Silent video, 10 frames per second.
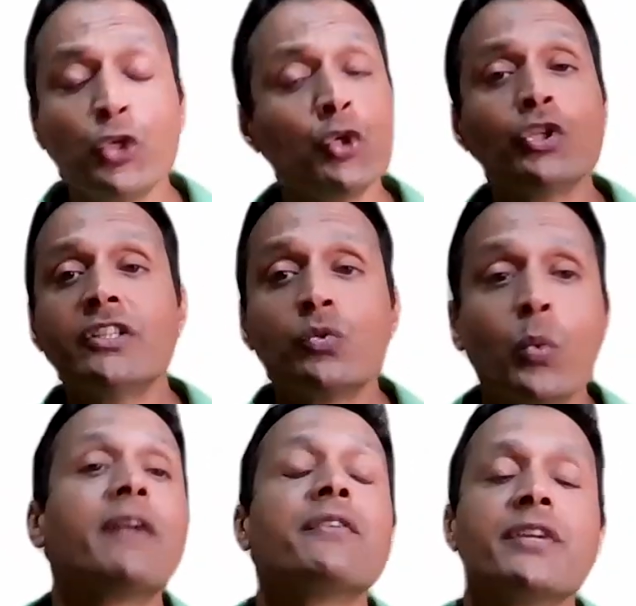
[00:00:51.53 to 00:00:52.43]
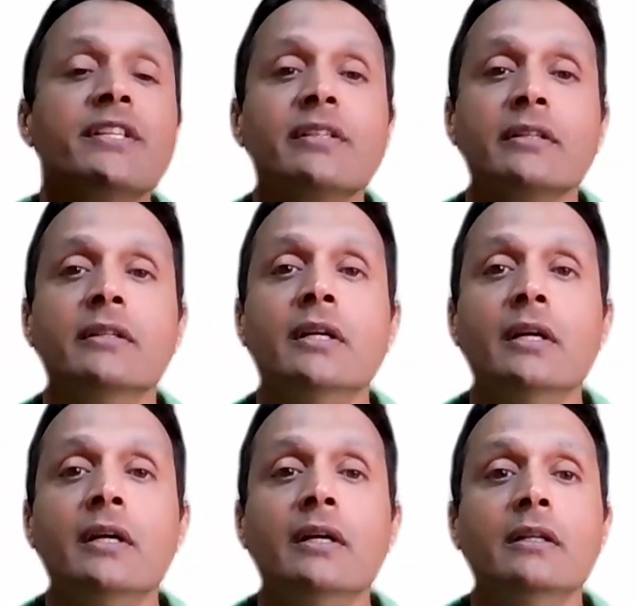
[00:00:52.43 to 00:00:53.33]
Due to this one reason,
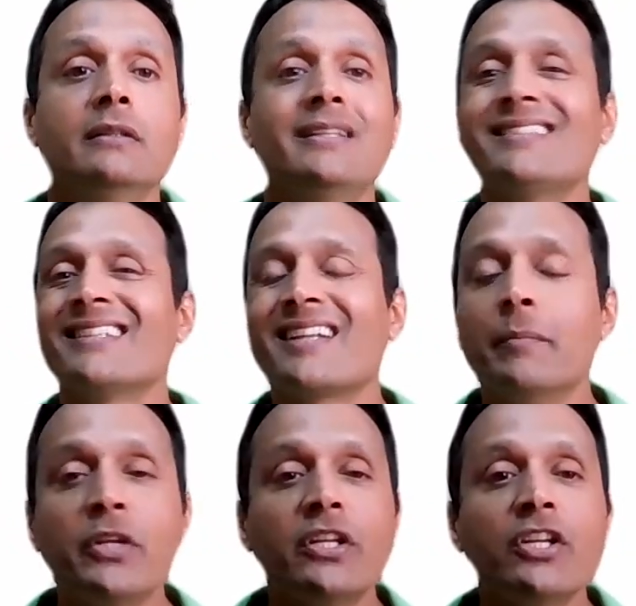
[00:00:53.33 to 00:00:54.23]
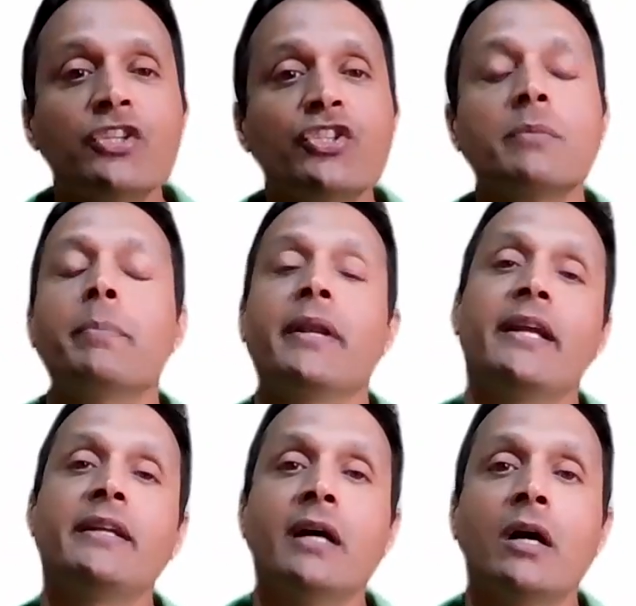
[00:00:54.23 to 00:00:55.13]
there's a communication
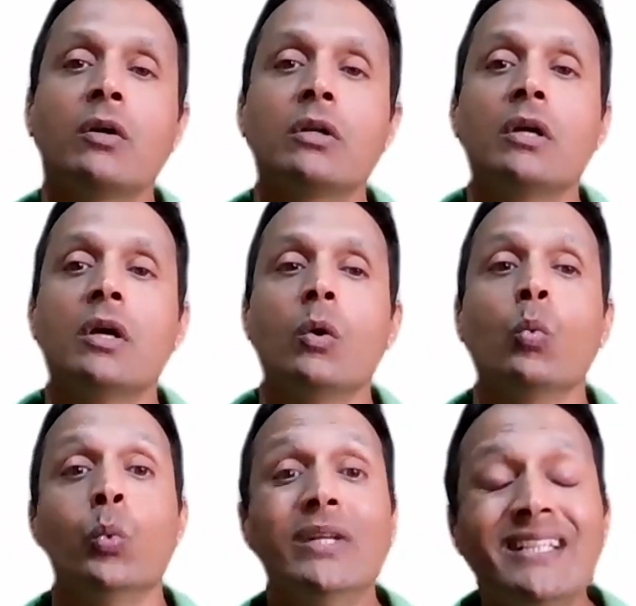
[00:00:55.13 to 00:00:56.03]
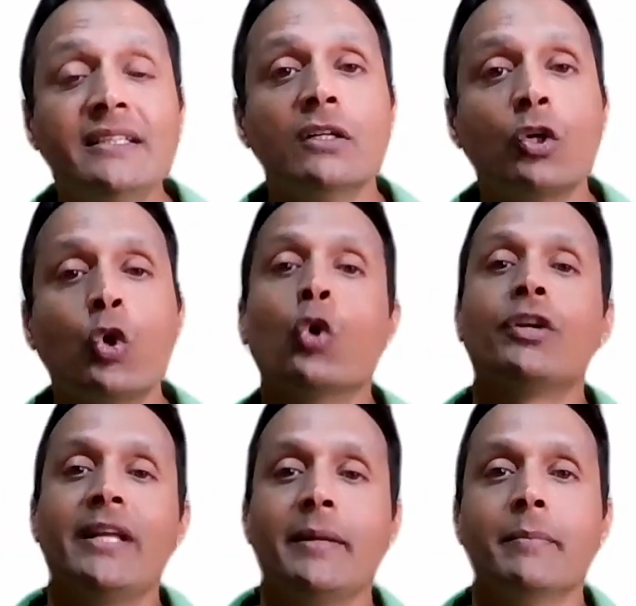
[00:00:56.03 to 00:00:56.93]
breakdown within the core
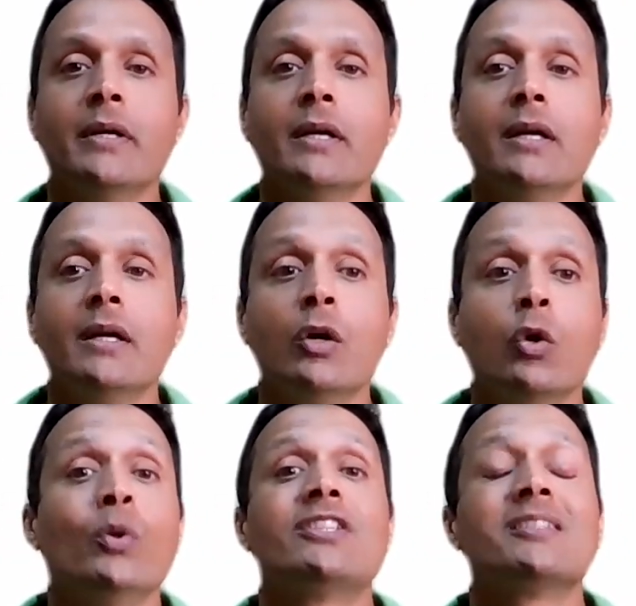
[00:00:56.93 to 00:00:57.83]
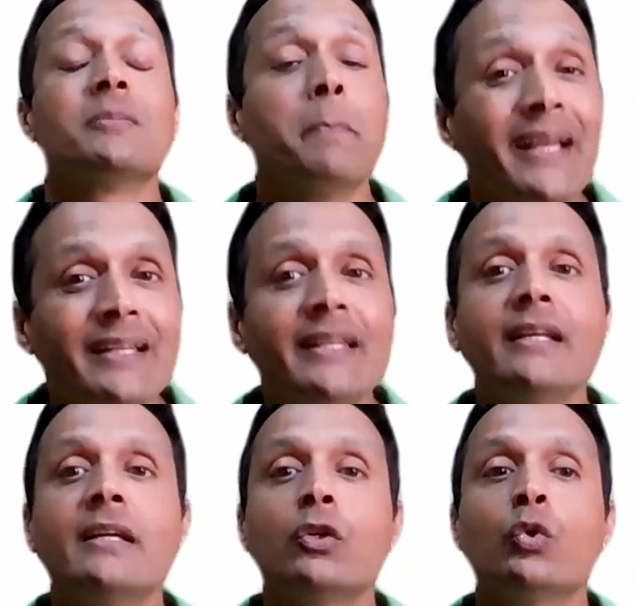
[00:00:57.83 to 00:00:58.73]
team, which is
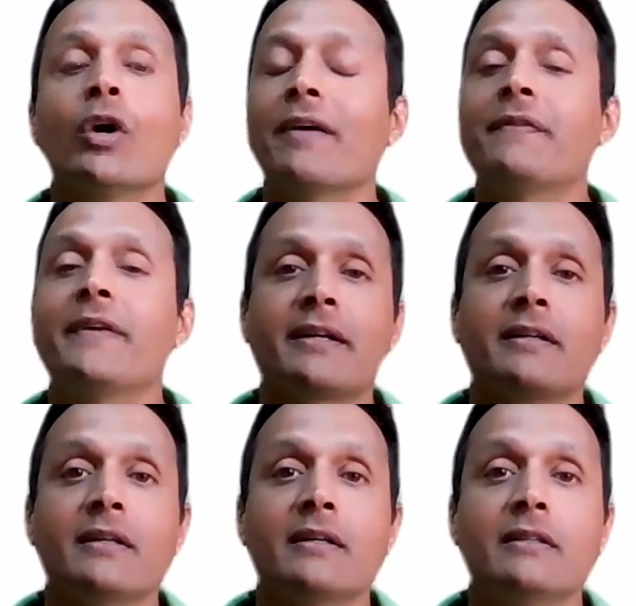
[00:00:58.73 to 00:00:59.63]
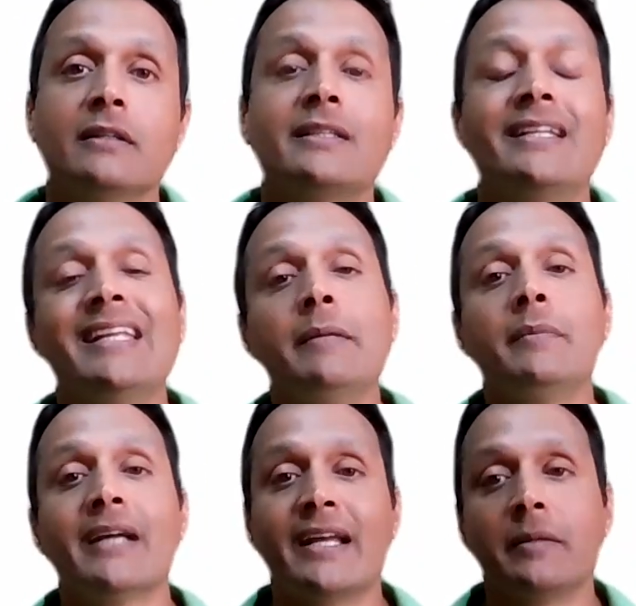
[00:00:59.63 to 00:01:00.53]
beginning to affect the
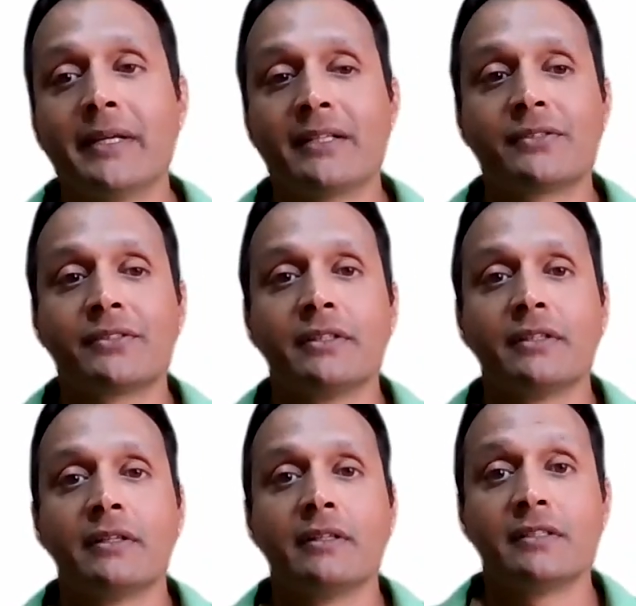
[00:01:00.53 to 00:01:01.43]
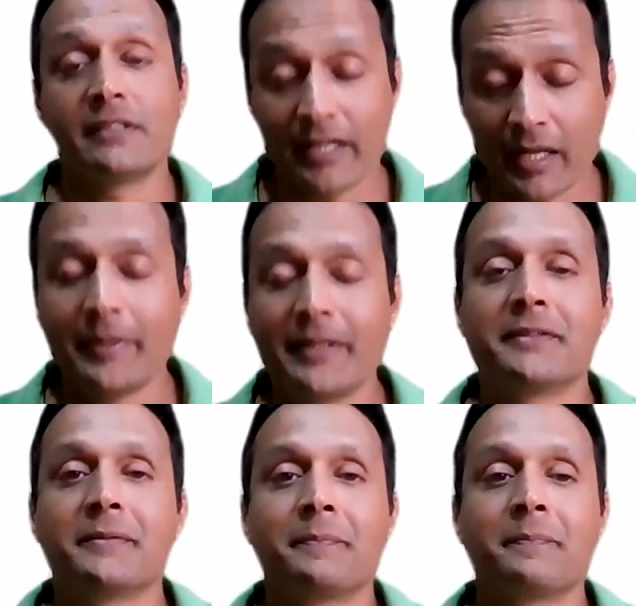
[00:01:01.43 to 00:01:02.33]
team dynamics, said Amit.